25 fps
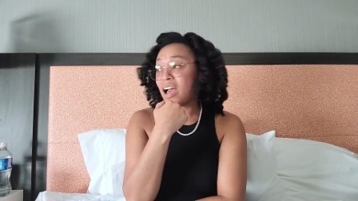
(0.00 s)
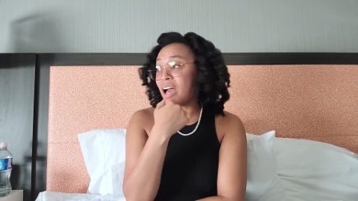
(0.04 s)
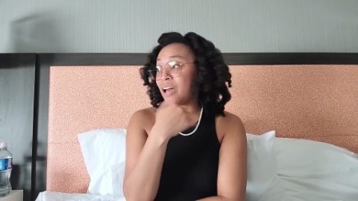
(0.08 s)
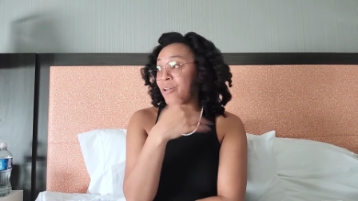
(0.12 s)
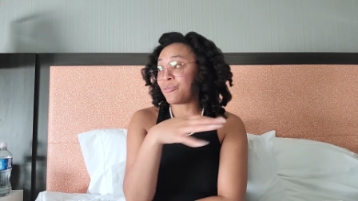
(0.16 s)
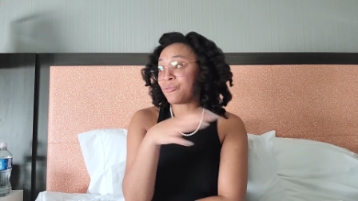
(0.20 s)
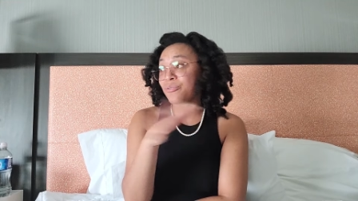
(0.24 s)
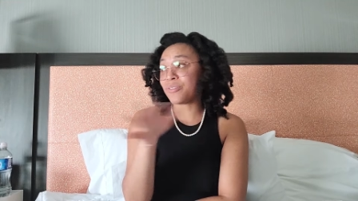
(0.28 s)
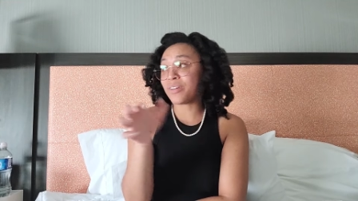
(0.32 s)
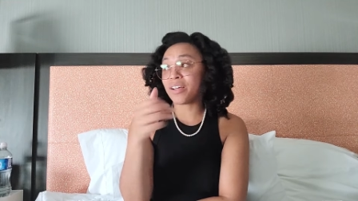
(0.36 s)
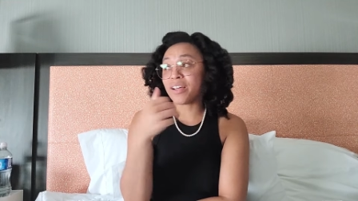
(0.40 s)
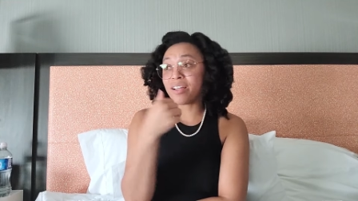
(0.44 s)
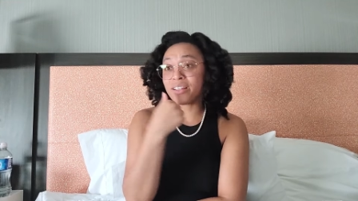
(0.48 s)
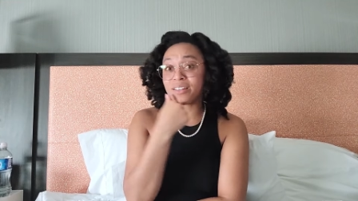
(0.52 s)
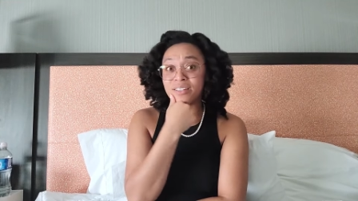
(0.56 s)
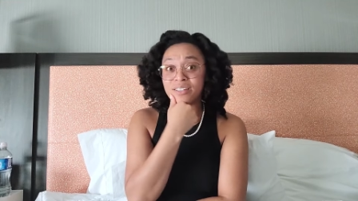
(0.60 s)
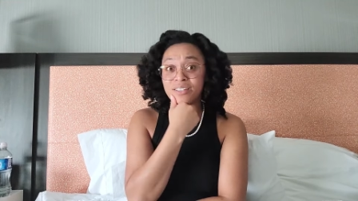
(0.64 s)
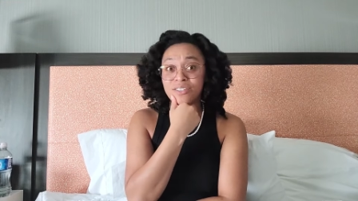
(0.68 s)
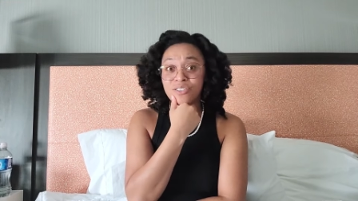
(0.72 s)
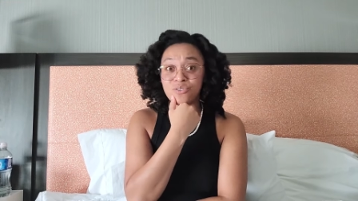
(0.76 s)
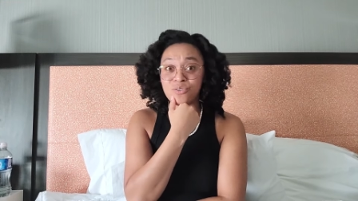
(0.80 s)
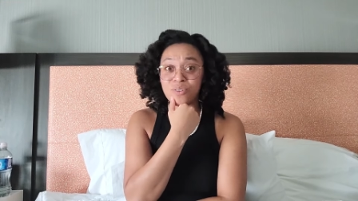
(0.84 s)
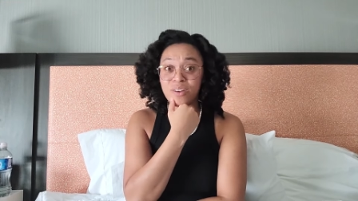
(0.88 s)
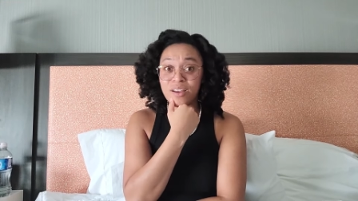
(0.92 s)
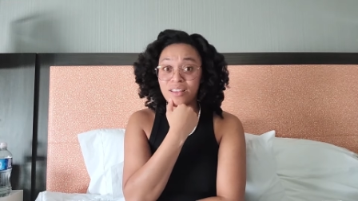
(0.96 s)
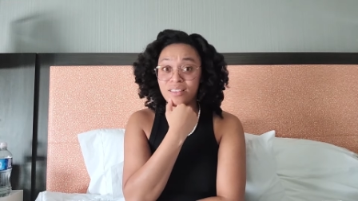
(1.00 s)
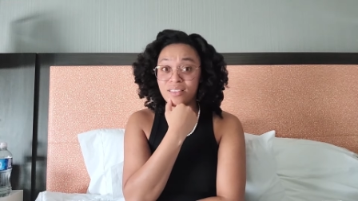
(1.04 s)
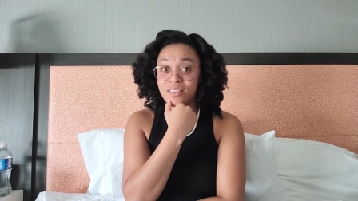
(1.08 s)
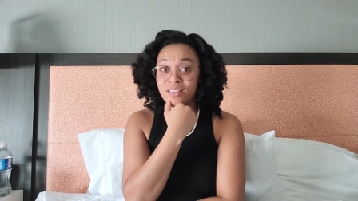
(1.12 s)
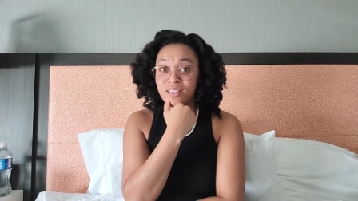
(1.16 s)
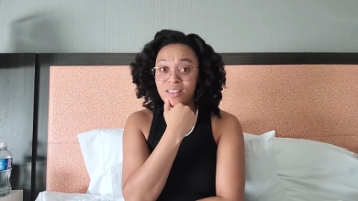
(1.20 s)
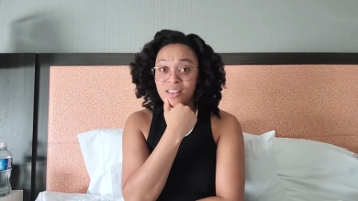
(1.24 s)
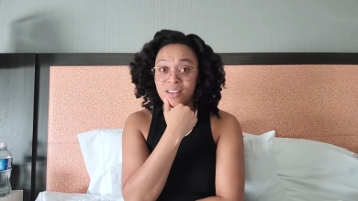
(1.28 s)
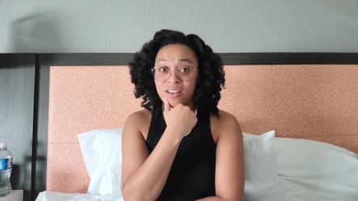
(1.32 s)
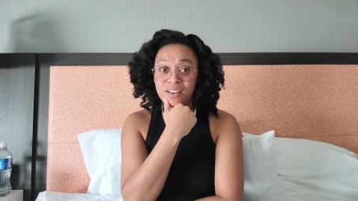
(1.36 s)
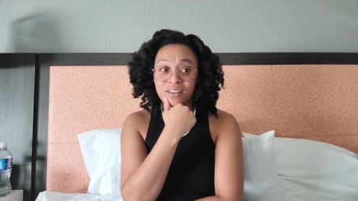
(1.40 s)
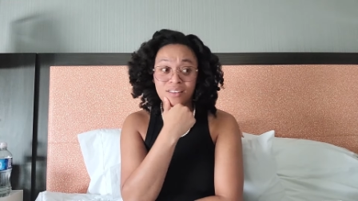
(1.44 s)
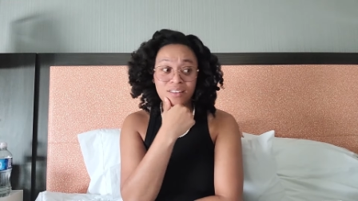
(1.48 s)
I don't know how these
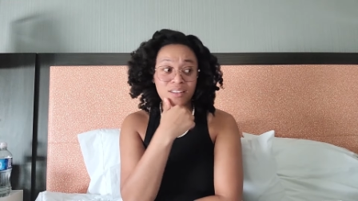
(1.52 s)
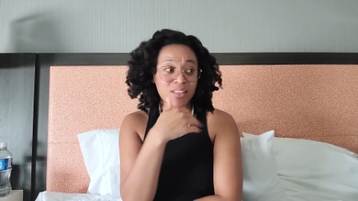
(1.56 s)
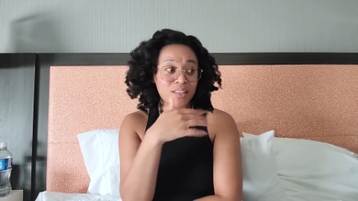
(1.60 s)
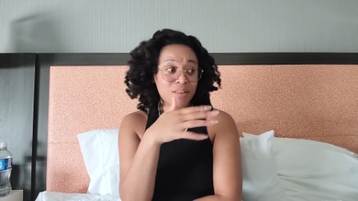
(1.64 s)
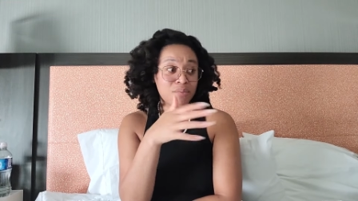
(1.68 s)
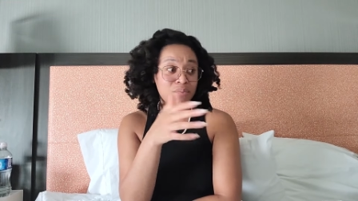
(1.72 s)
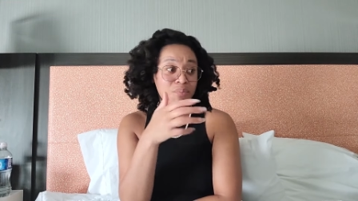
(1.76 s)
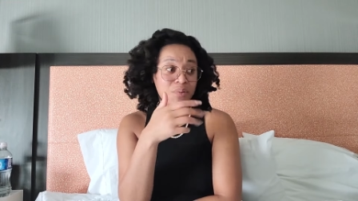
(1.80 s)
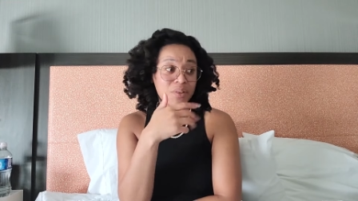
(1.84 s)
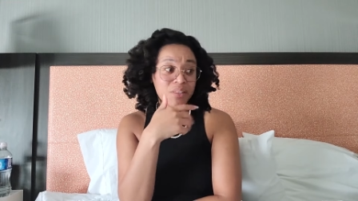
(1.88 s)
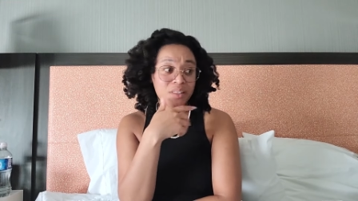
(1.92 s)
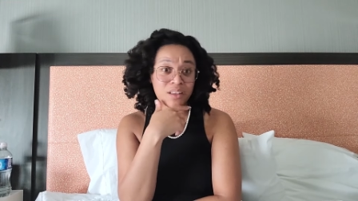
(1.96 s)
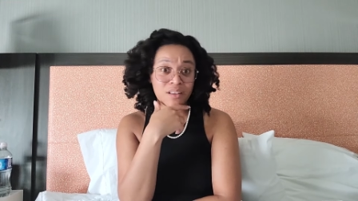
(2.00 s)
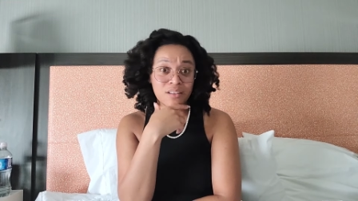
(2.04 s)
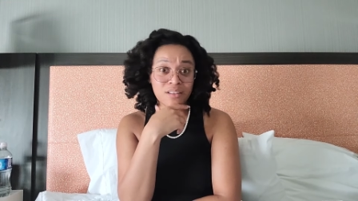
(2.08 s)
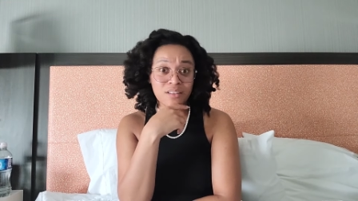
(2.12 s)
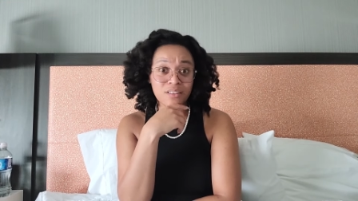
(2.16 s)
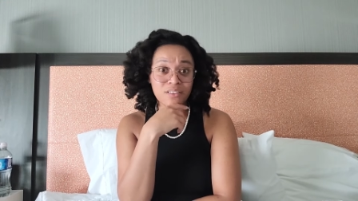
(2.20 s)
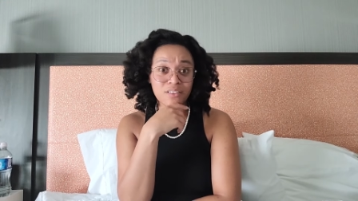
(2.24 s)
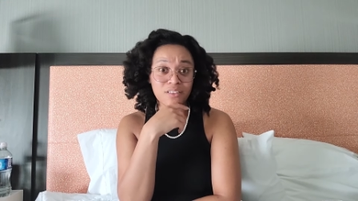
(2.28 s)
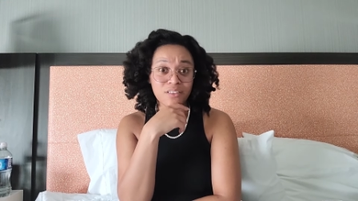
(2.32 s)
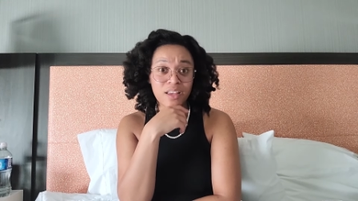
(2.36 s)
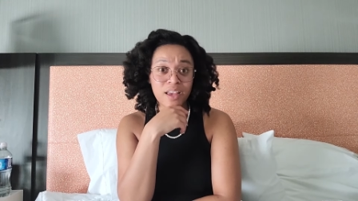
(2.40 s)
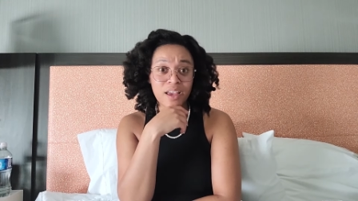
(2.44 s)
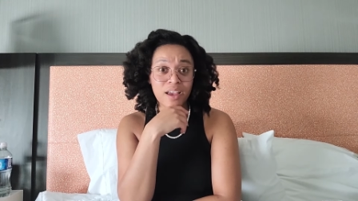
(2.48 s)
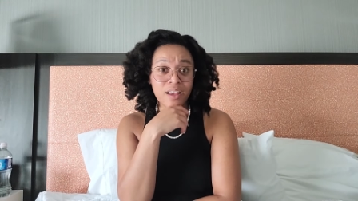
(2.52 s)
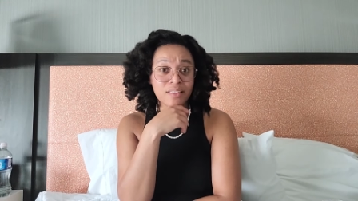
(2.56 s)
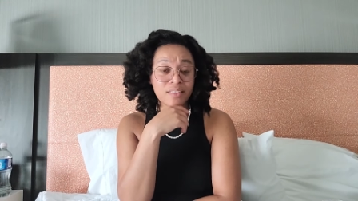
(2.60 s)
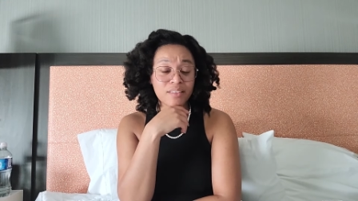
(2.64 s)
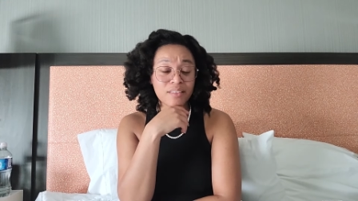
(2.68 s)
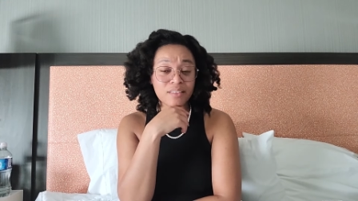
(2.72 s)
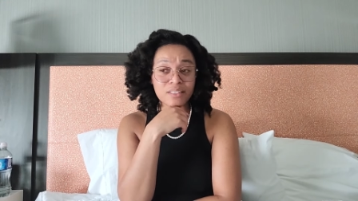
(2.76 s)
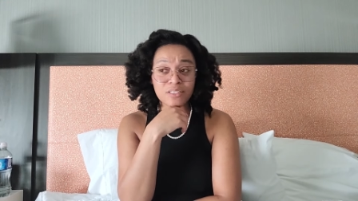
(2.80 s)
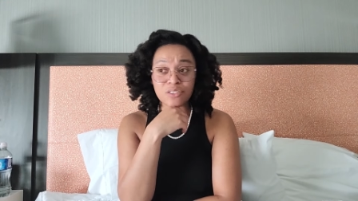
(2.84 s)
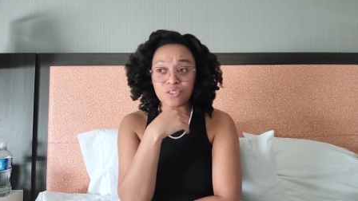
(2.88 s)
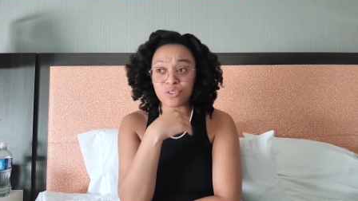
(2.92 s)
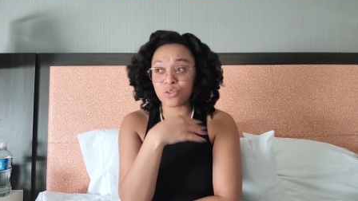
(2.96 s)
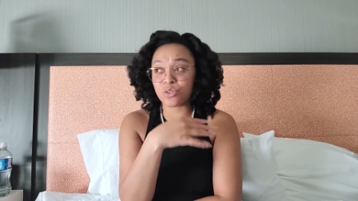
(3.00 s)
triathlon Olympic uh,
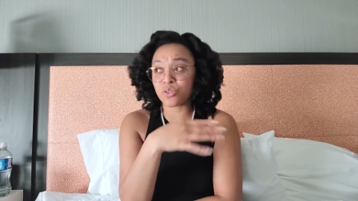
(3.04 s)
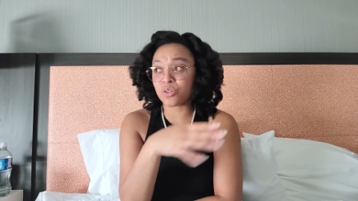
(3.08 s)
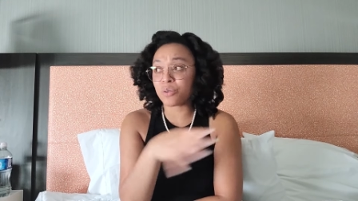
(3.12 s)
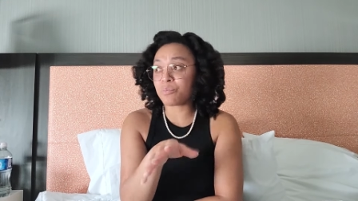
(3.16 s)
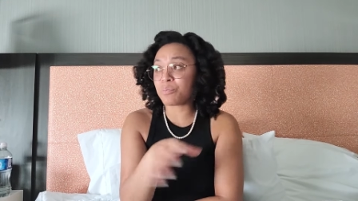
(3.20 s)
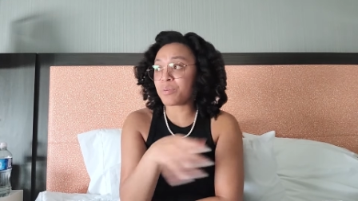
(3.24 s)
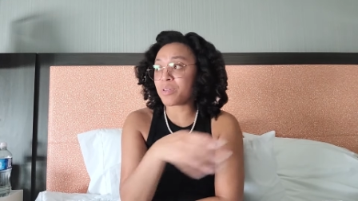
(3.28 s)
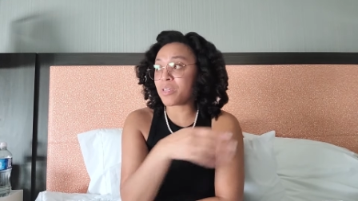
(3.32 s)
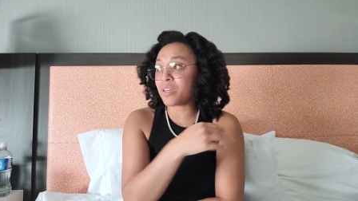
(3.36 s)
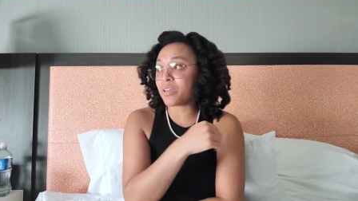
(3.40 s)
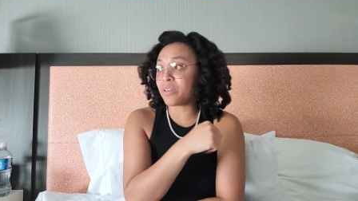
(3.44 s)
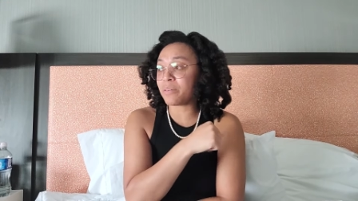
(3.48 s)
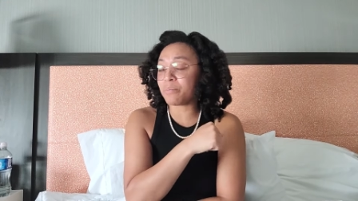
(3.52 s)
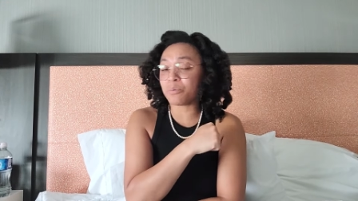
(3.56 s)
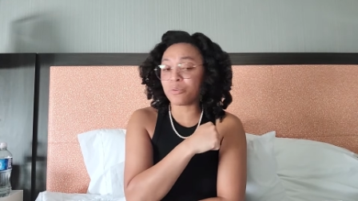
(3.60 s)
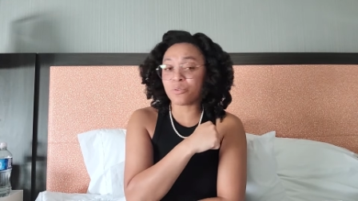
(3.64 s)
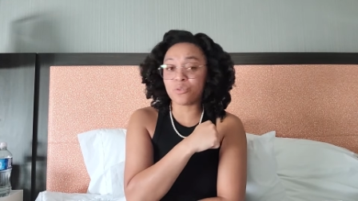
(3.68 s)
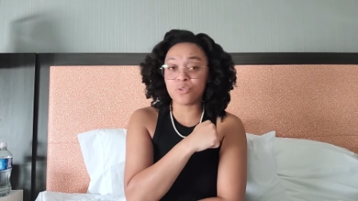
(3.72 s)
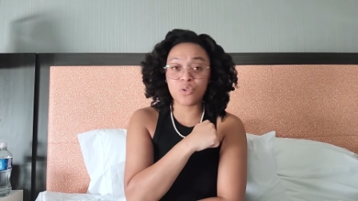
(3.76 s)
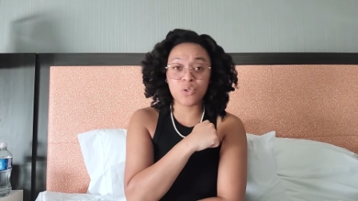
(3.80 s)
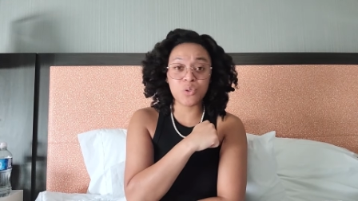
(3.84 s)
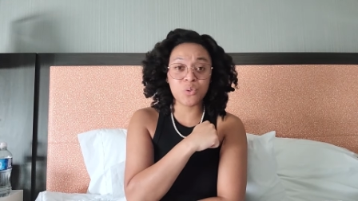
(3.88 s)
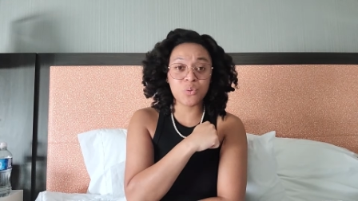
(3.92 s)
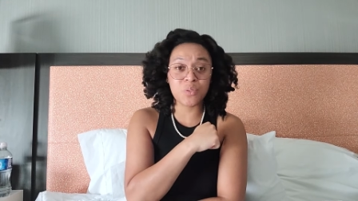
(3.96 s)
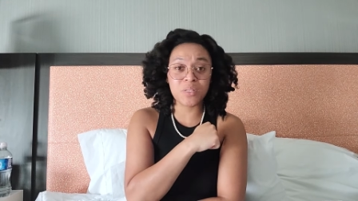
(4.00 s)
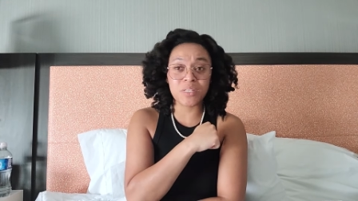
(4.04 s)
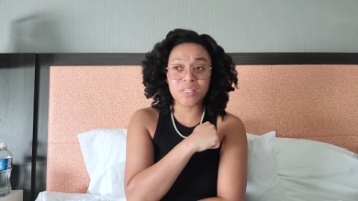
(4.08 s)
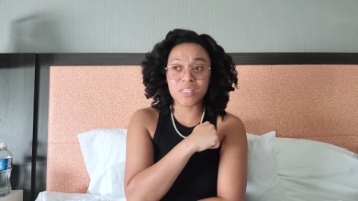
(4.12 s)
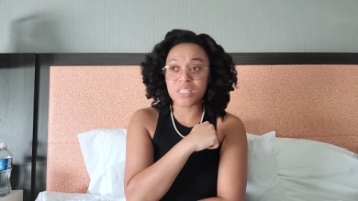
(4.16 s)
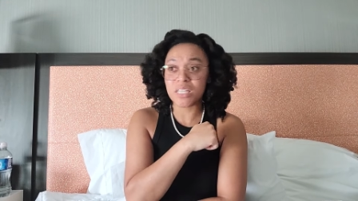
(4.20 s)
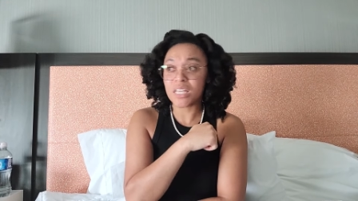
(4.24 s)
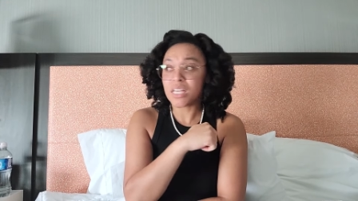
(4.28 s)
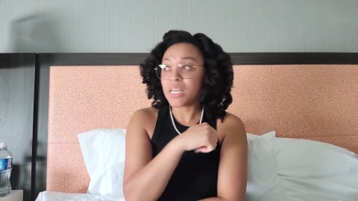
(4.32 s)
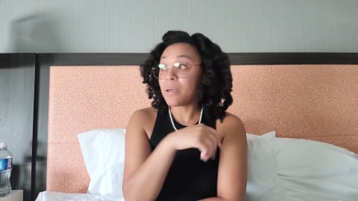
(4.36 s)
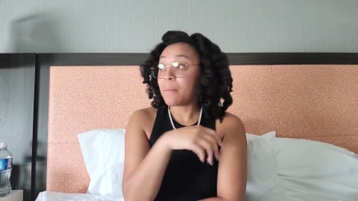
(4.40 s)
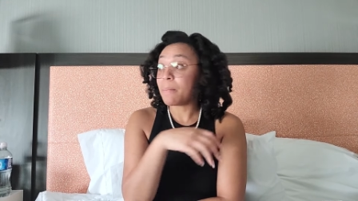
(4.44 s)
athletes are going to be able to do this,